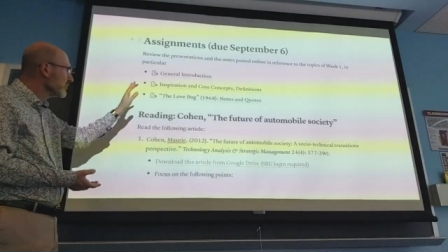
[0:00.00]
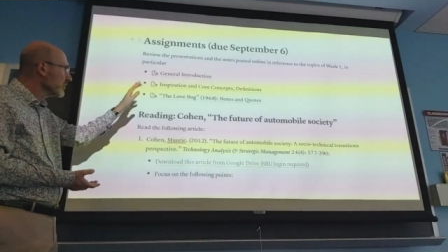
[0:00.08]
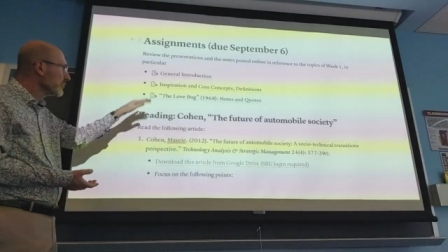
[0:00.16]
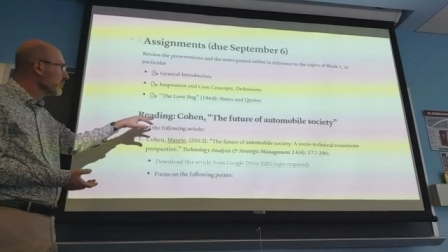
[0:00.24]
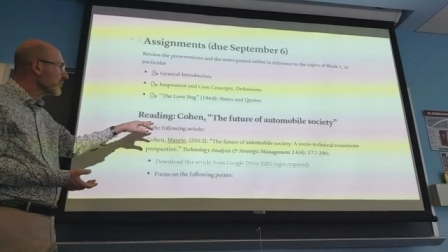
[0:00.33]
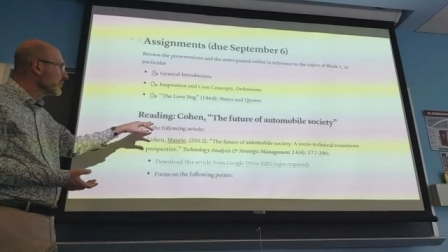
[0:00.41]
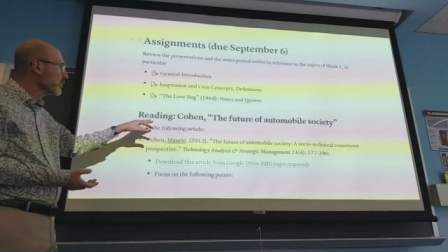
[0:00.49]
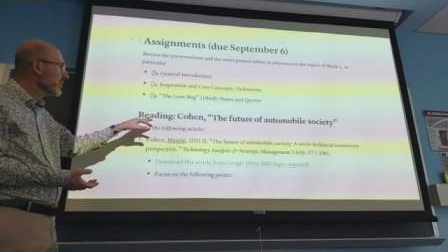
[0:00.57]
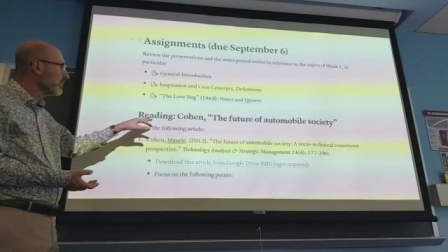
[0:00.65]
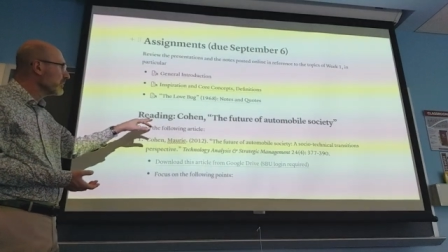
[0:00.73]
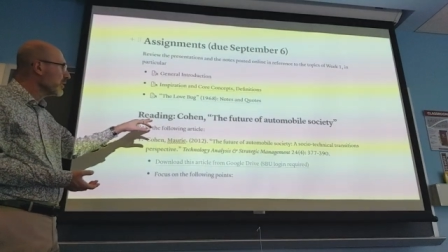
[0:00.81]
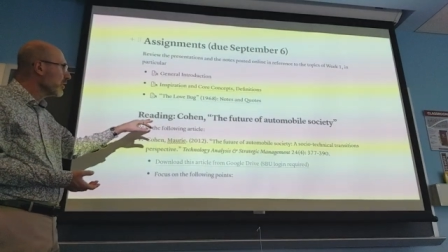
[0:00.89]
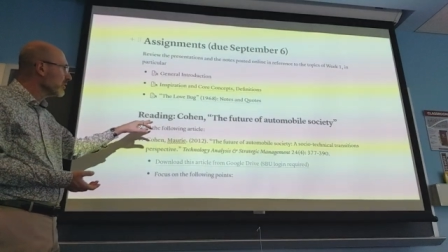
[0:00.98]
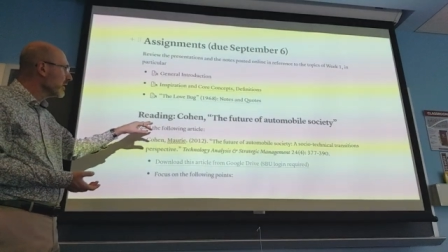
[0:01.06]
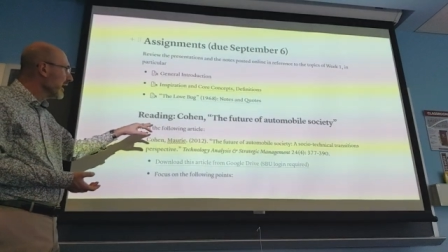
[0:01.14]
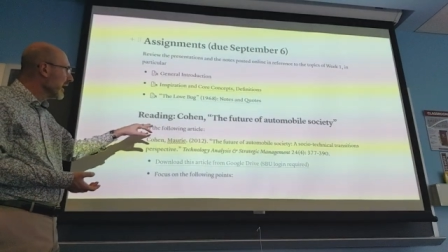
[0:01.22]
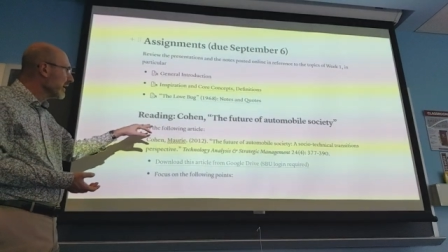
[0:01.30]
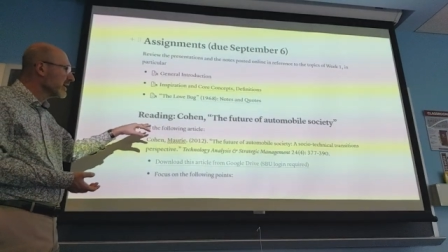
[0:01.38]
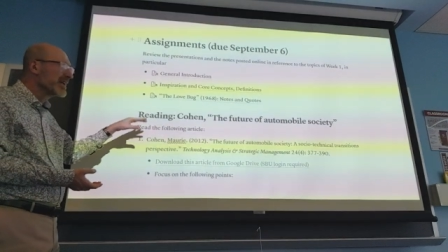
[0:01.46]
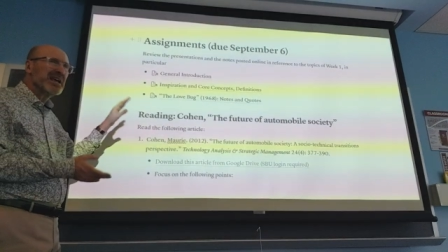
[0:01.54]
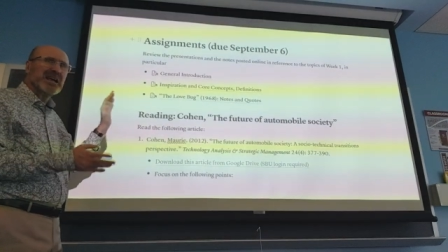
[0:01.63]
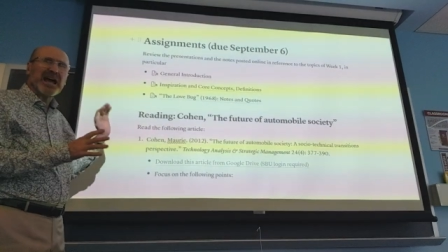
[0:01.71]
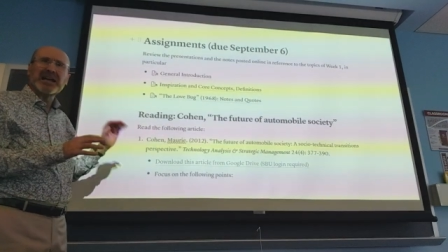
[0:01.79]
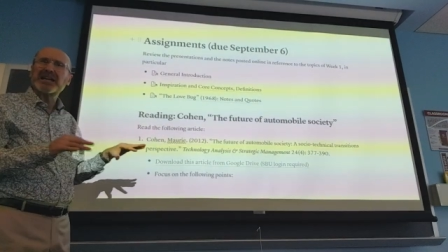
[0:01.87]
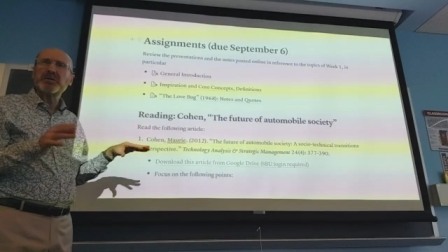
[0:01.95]
You review them online,
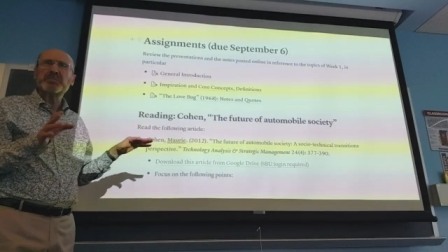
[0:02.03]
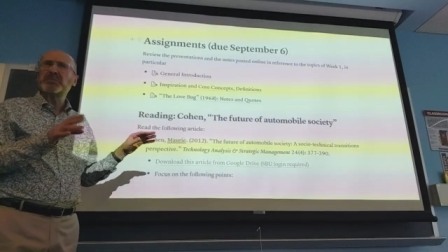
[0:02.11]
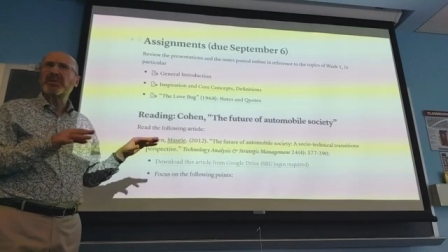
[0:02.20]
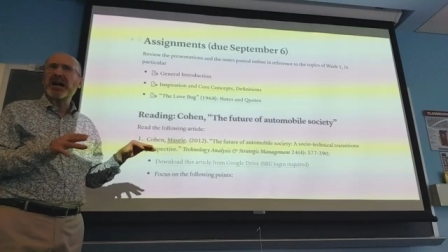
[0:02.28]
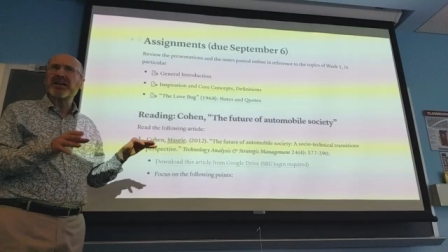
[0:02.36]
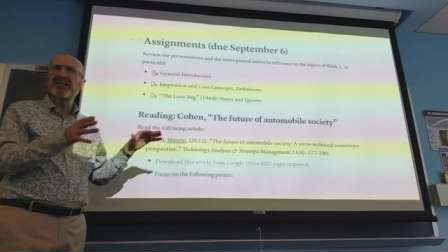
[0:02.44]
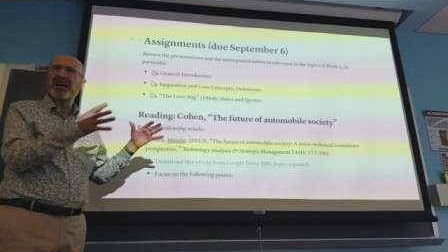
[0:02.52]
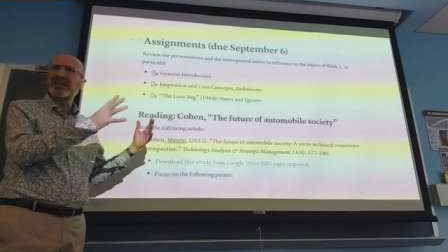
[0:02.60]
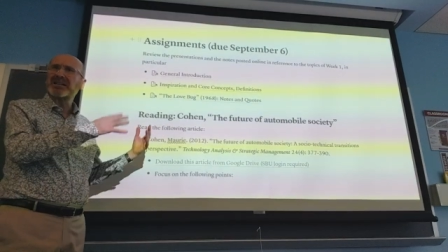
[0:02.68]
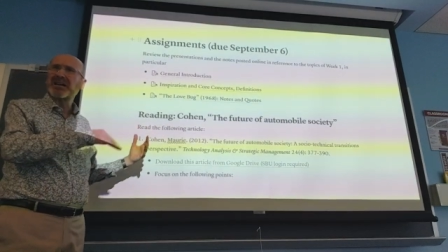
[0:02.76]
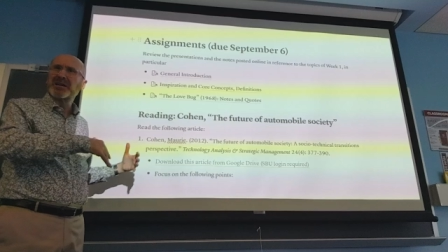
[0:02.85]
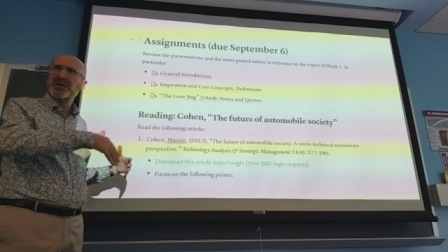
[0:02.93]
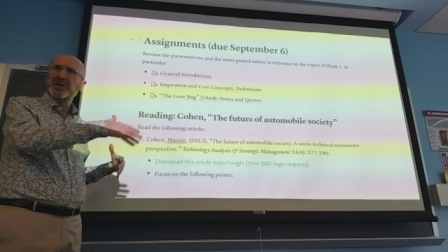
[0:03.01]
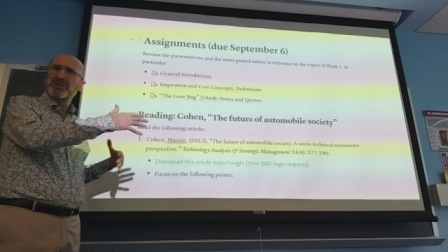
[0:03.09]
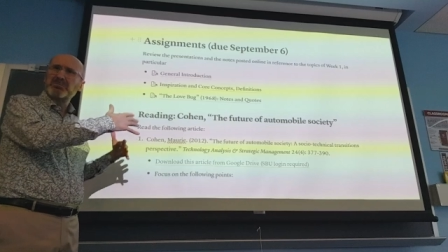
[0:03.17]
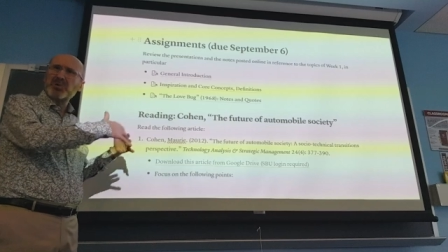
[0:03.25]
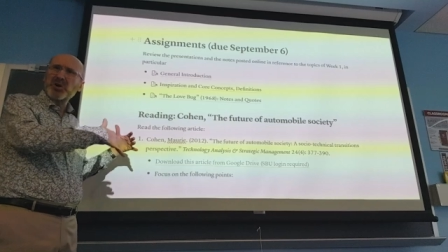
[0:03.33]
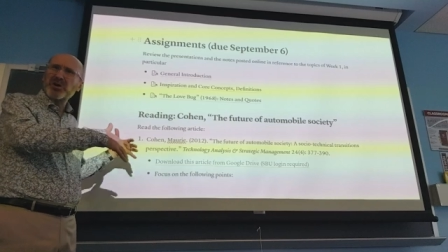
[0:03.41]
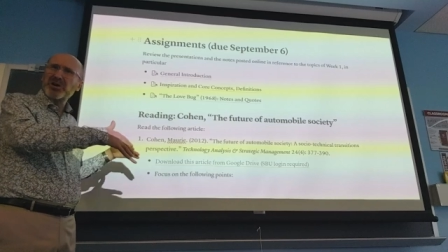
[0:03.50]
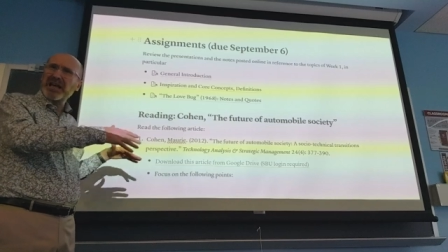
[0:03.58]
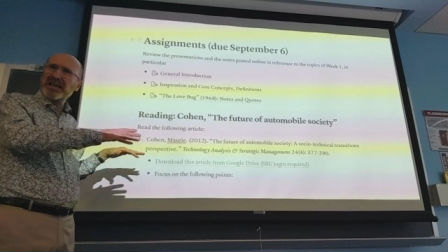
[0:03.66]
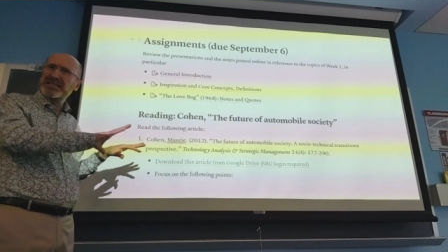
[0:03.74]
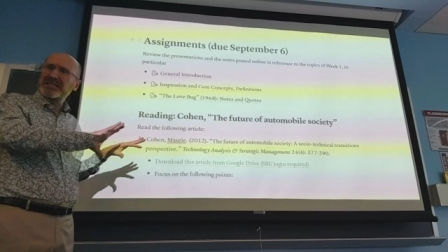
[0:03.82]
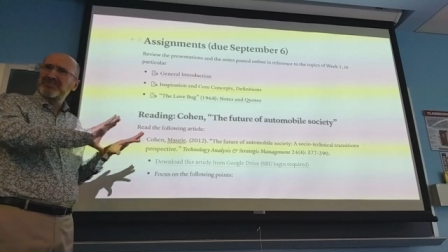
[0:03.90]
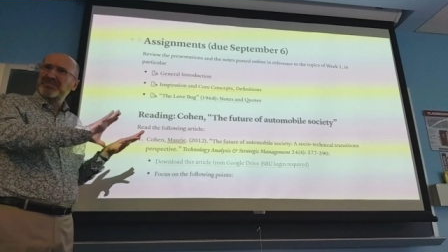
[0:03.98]
and keep in mind that more or
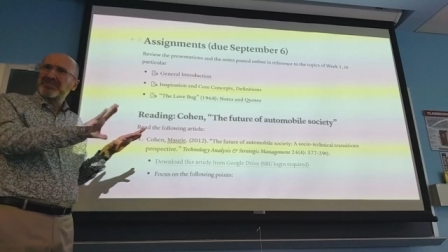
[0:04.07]
less